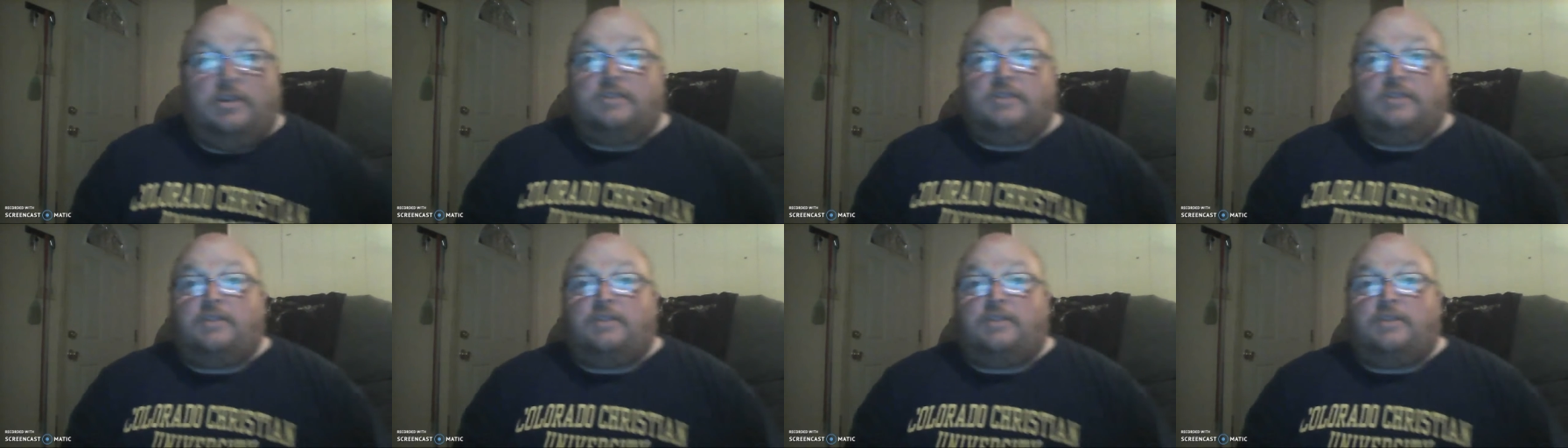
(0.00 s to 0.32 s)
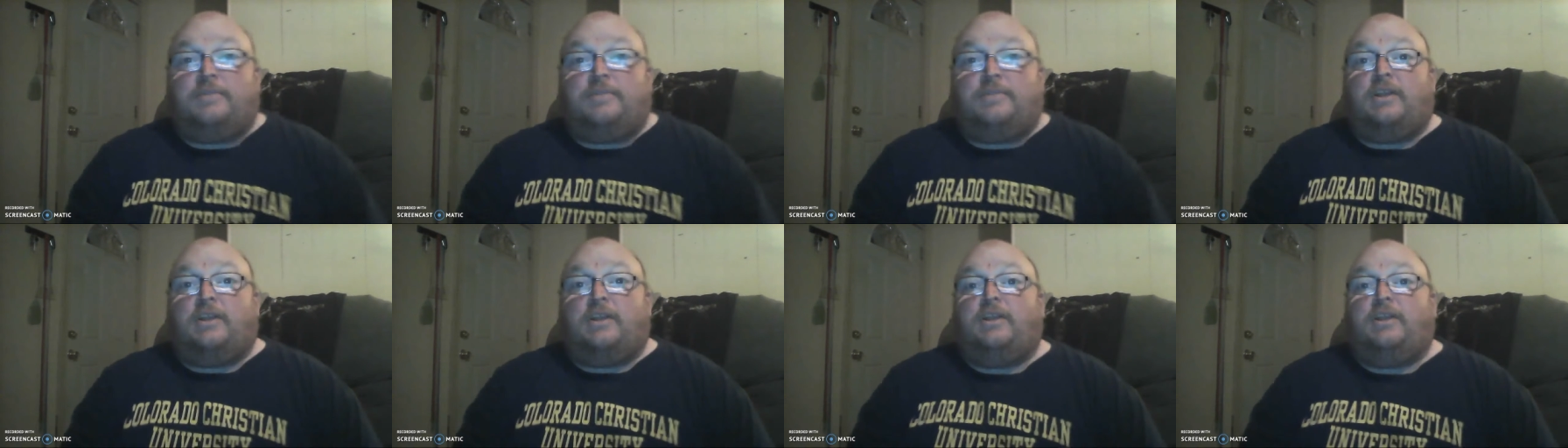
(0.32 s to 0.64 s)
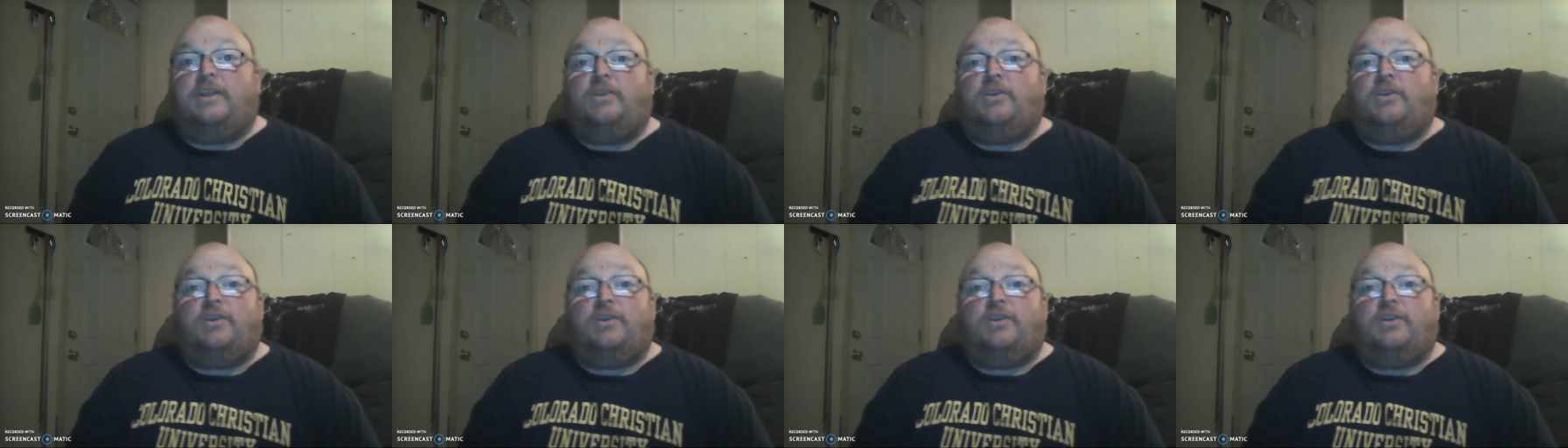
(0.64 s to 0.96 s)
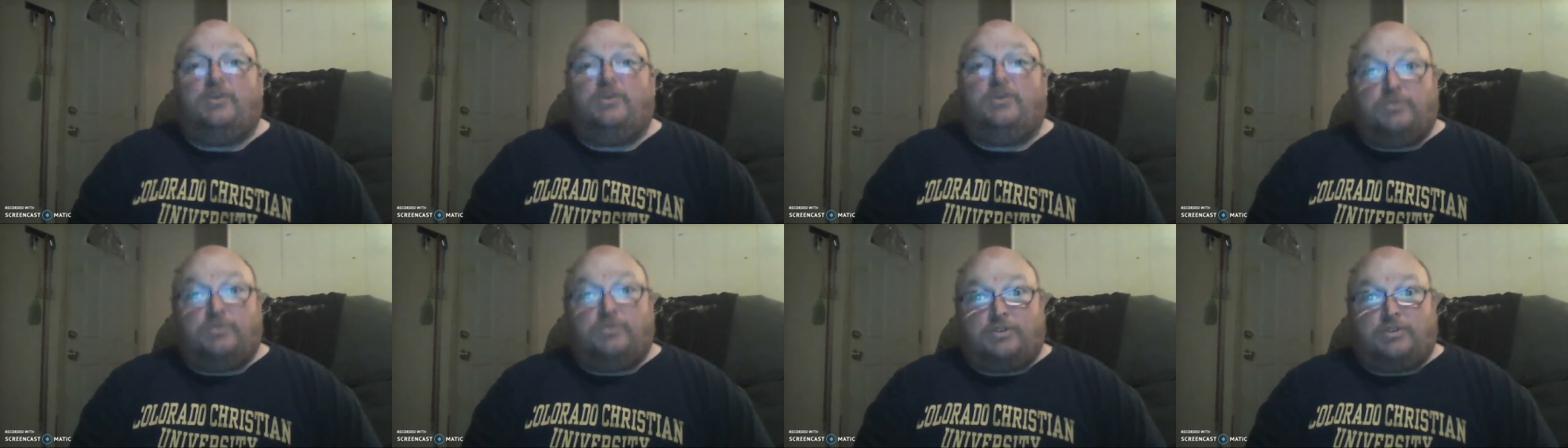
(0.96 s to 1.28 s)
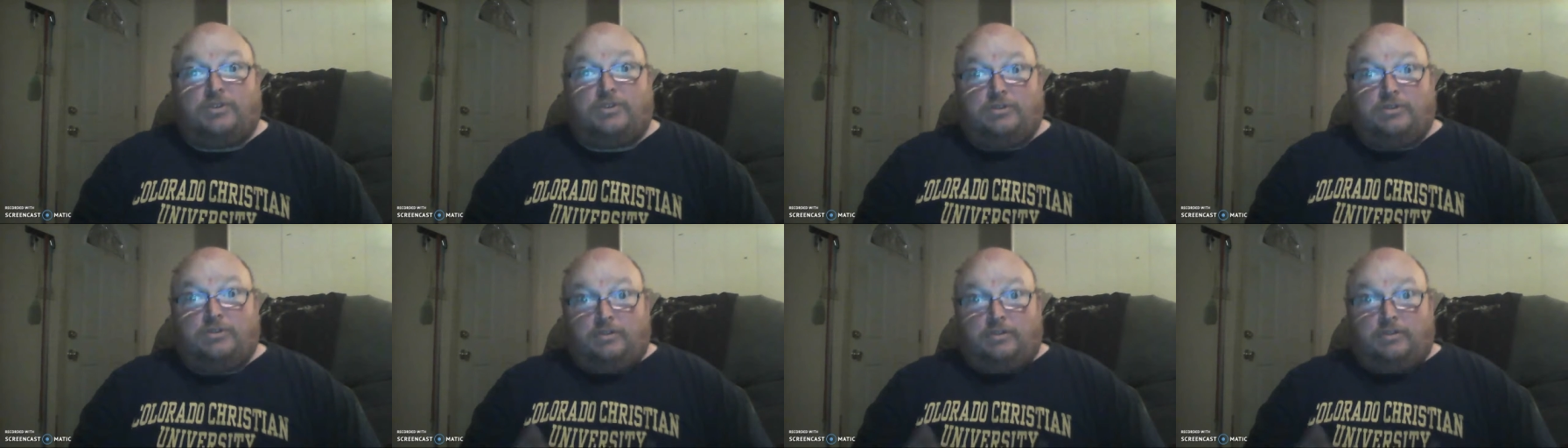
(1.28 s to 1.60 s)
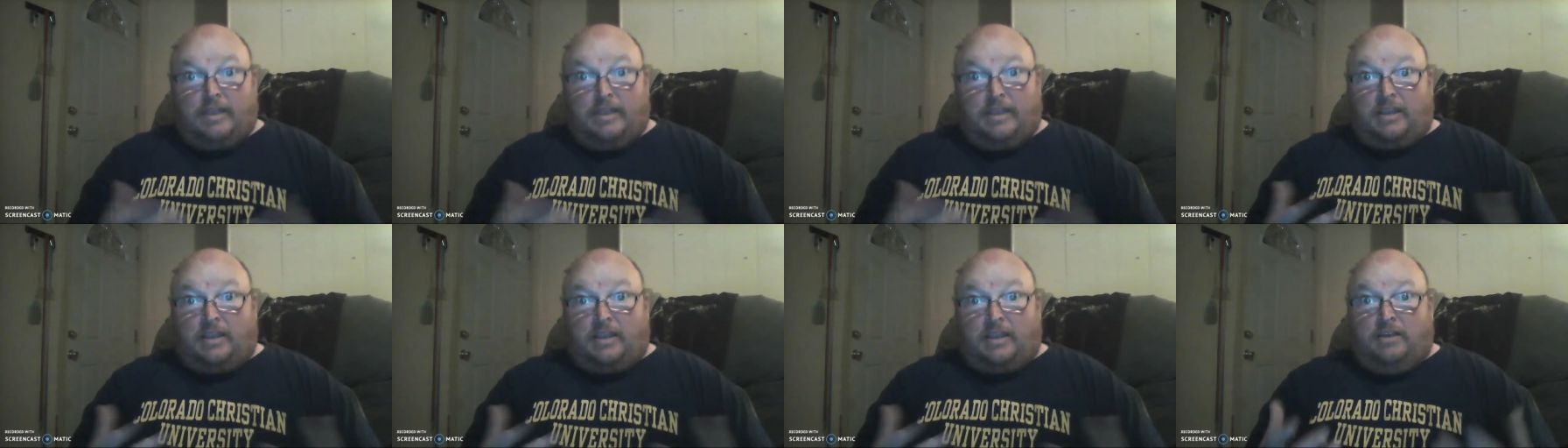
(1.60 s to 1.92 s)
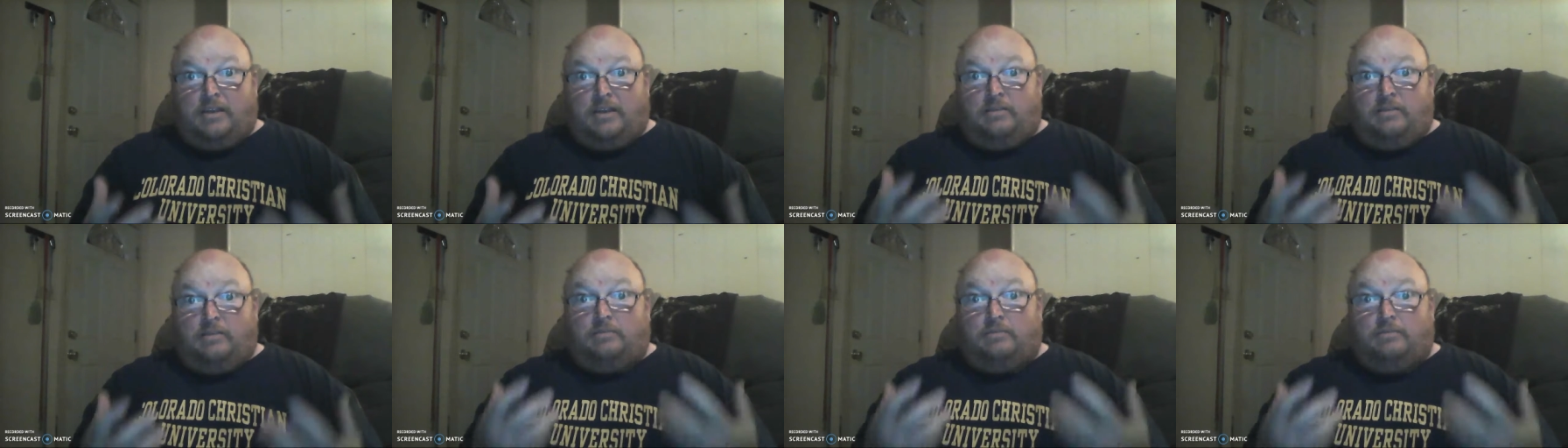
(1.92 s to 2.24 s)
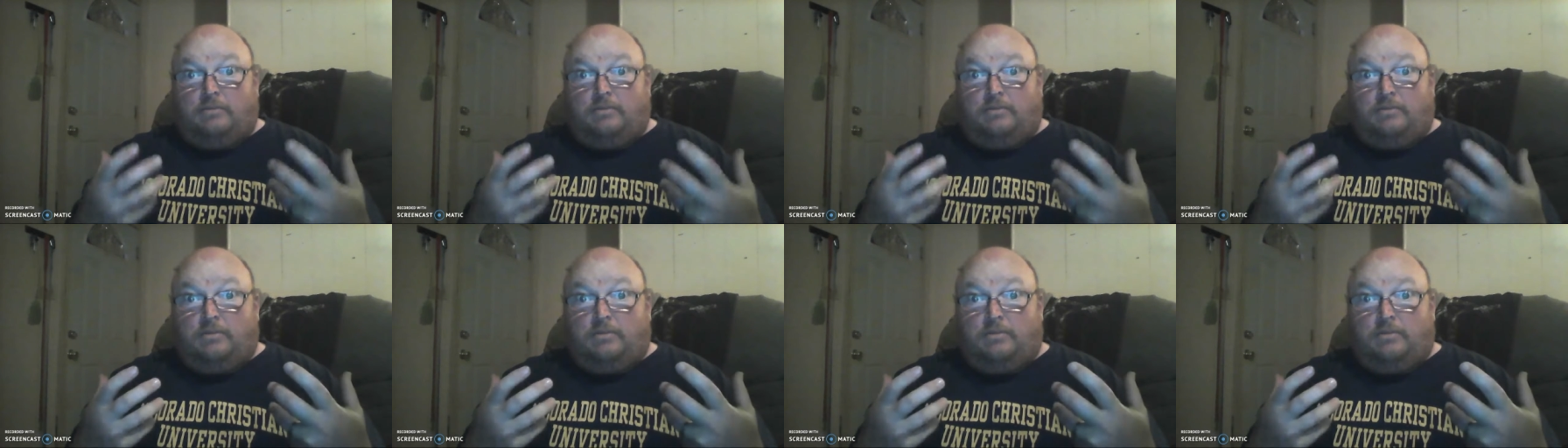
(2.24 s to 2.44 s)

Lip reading: something that you can use that can,